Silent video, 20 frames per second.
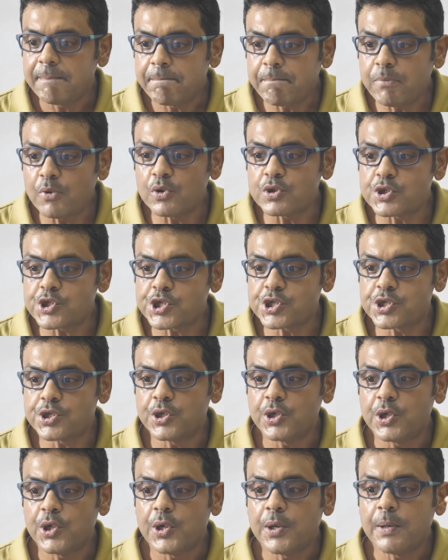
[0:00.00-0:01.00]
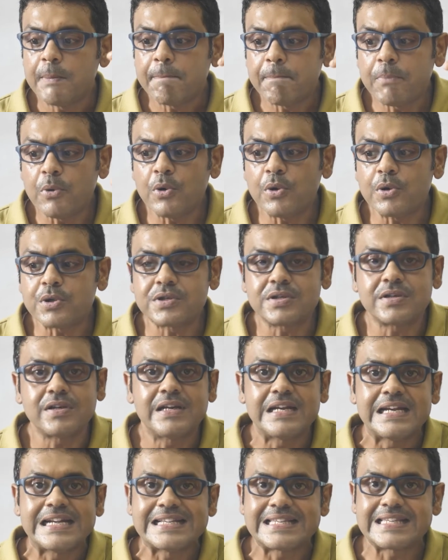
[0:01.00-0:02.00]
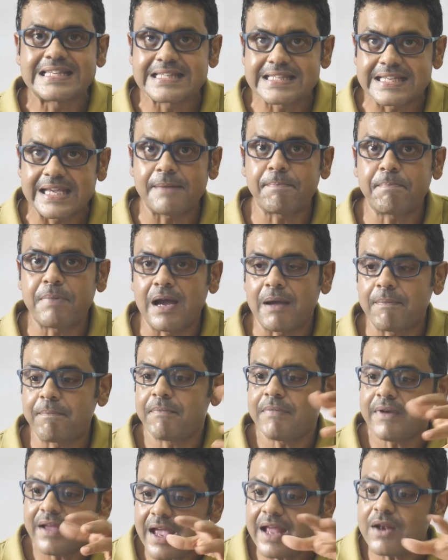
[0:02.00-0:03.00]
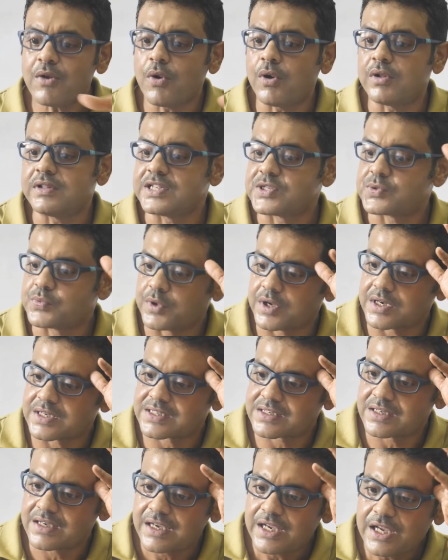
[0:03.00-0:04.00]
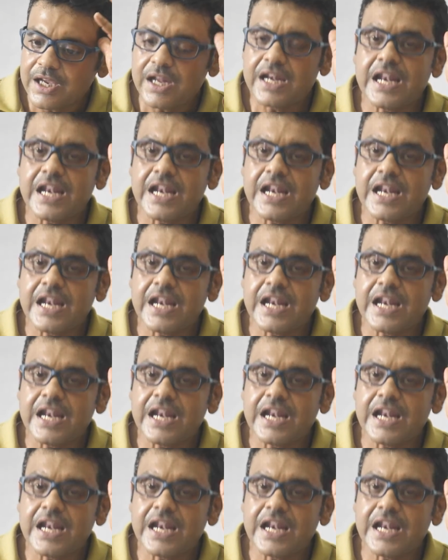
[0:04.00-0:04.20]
push, put, step up, and all these words.